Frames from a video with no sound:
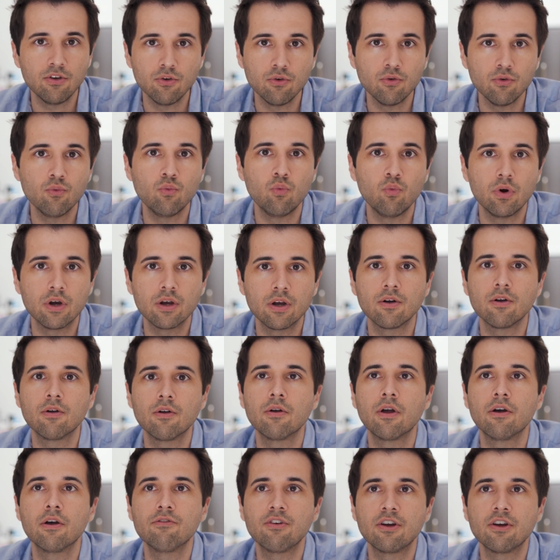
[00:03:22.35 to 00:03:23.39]
you
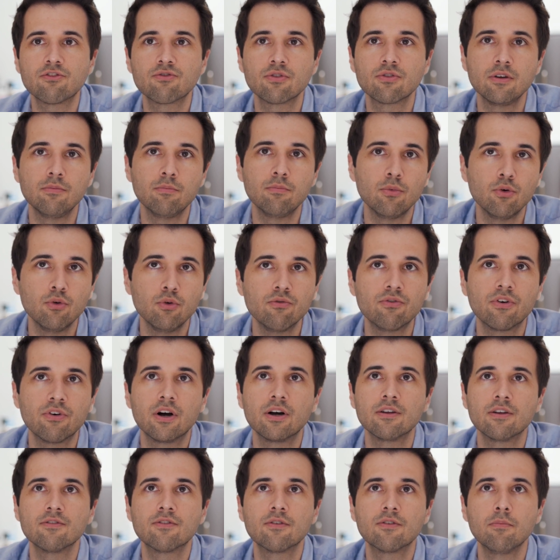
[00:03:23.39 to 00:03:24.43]
will eventually move
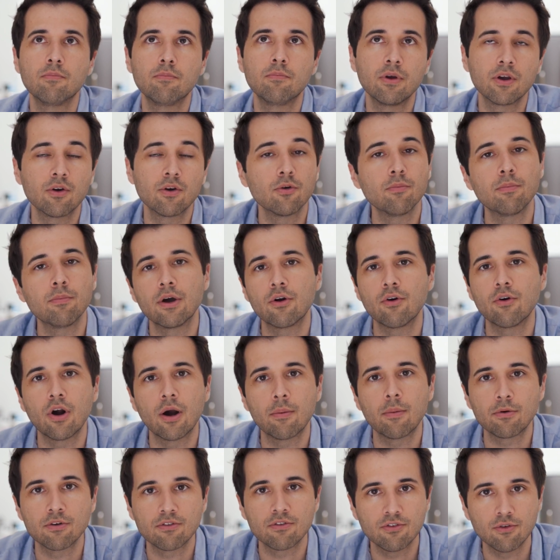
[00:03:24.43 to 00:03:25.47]
on to bigger and better
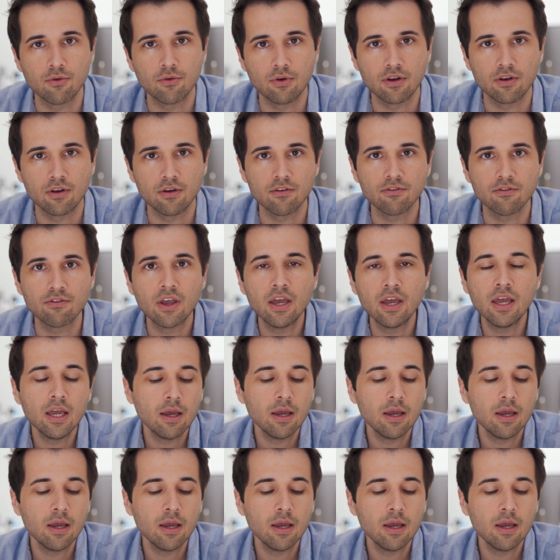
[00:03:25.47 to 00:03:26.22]
opportunities.